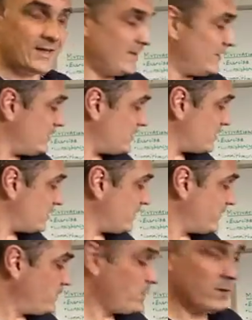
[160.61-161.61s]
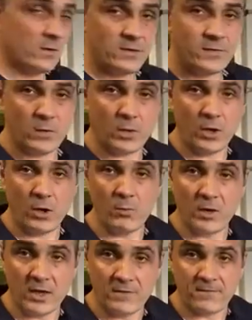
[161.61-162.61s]
is if your home
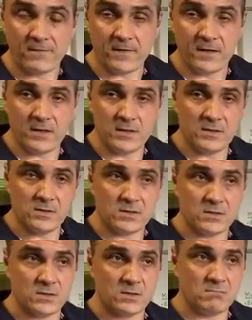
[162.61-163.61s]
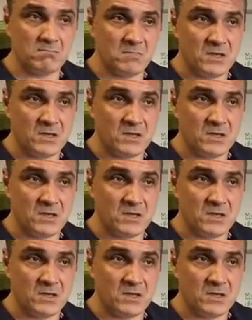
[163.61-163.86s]
life is